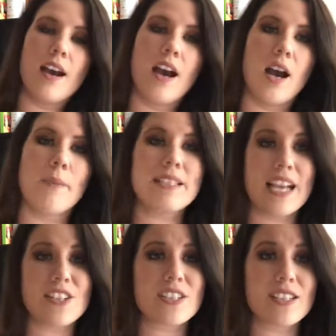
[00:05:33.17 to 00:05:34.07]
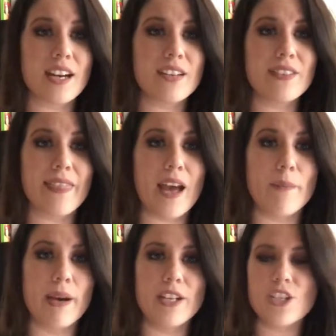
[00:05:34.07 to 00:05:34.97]
Um, it's actually not even
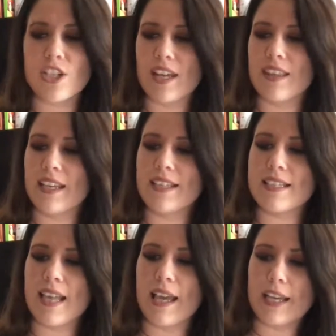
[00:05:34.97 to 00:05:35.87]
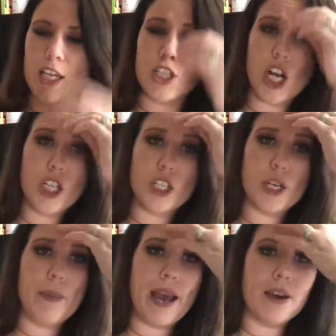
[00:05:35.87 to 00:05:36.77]
that much. I think it's like a
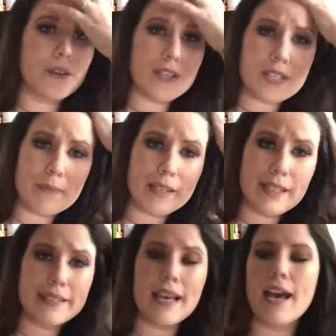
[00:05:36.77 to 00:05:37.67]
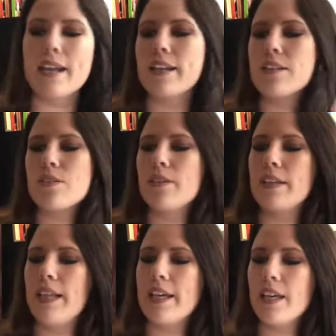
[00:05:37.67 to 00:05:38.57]
dollar a pound or something like that. And it's
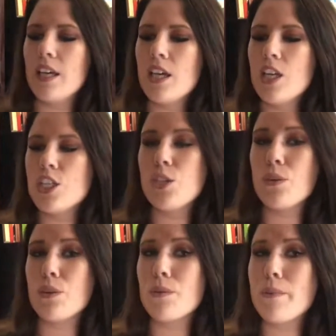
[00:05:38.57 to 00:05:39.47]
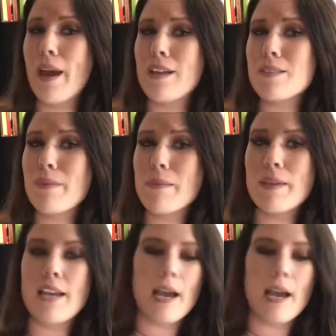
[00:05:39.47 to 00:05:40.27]
only like two or three pounds maybe.